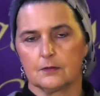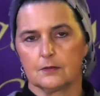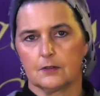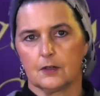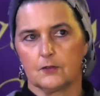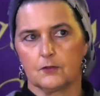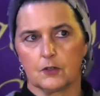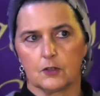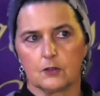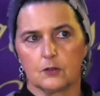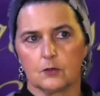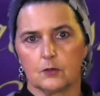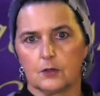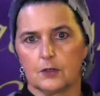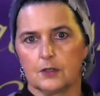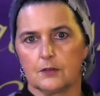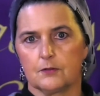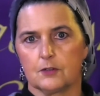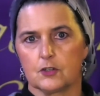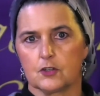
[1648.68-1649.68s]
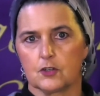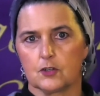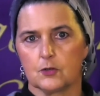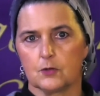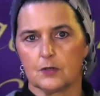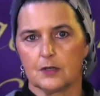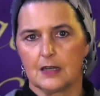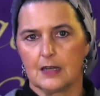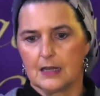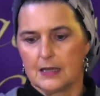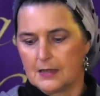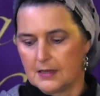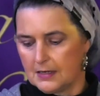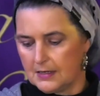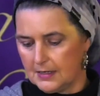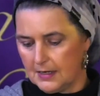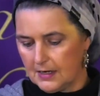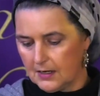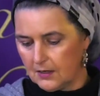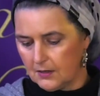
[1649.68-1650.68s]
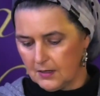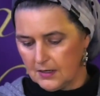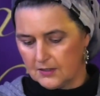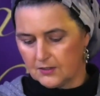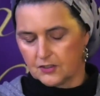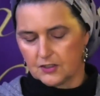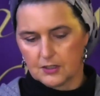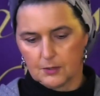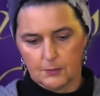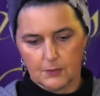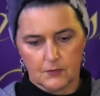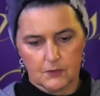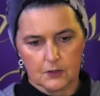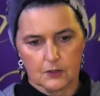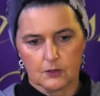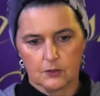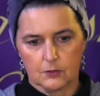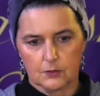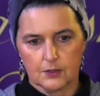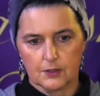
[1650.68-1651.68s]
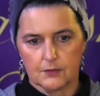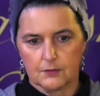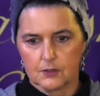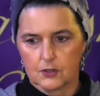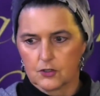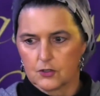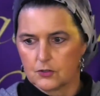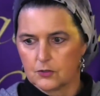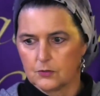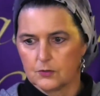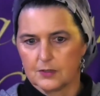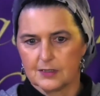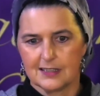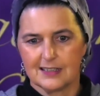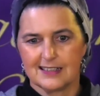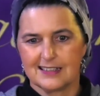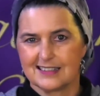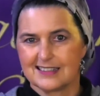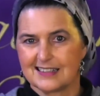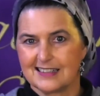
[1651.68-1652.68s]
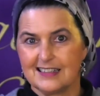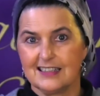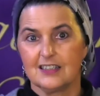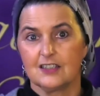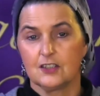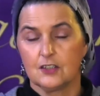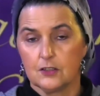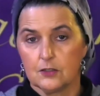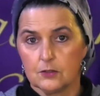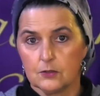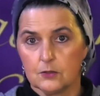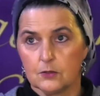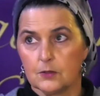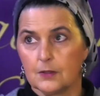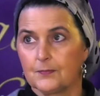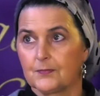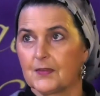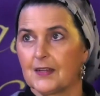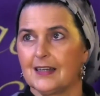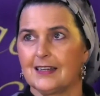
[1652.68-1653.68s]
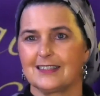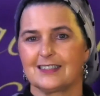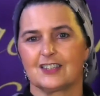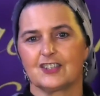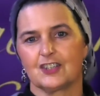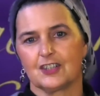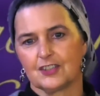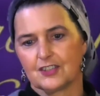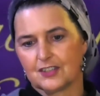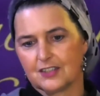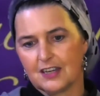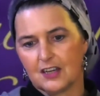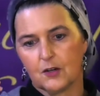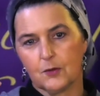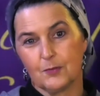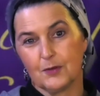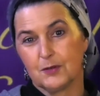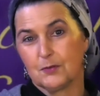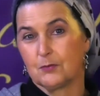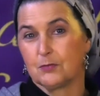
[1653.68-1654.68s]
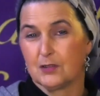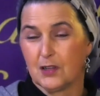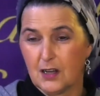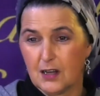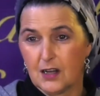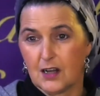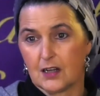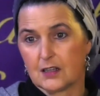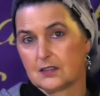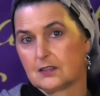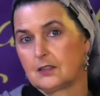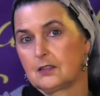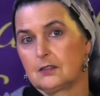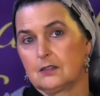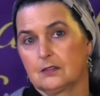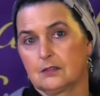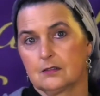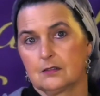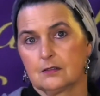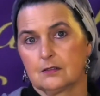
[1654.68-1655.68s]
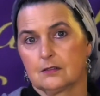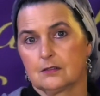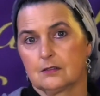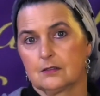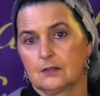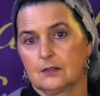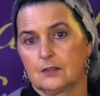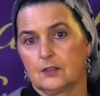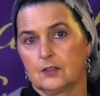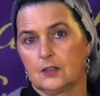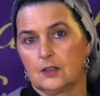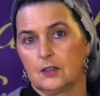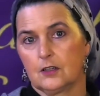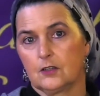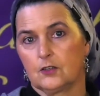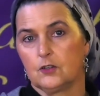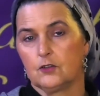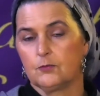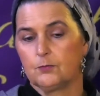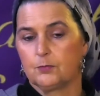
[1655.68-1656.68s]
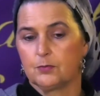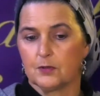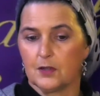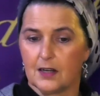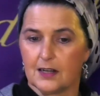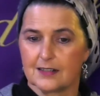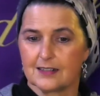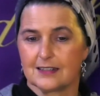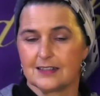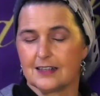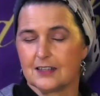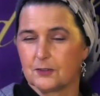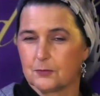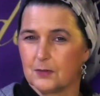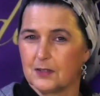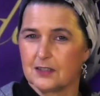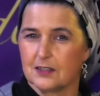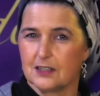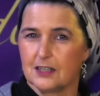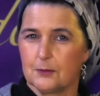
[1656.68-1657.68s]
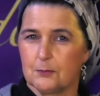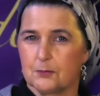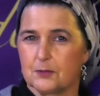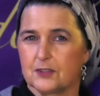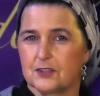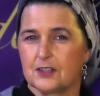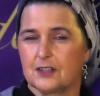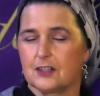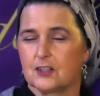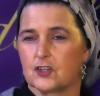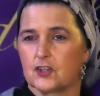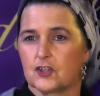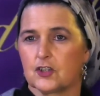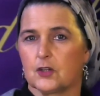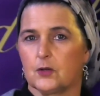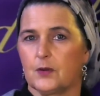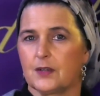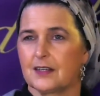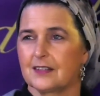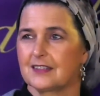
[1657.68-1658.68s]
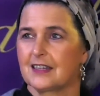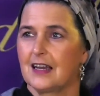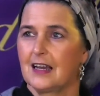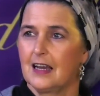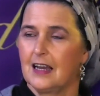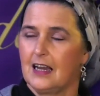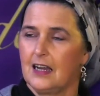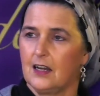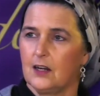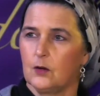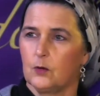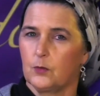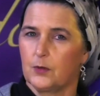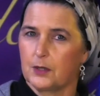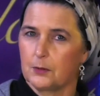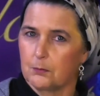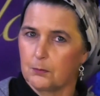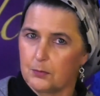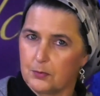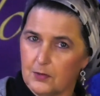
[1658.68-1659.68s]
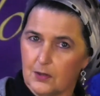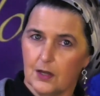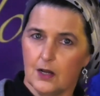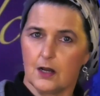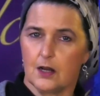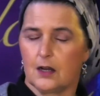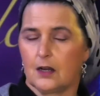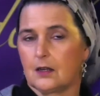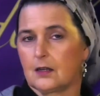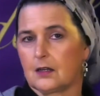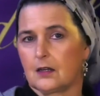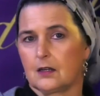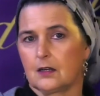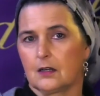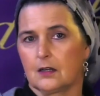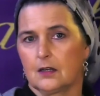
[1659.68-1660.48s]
of the glory of Yeshua, now some of the glory of Yeshua that is in you has just now been blocked. You've blocked it. That's what leprosy is showing us, how we block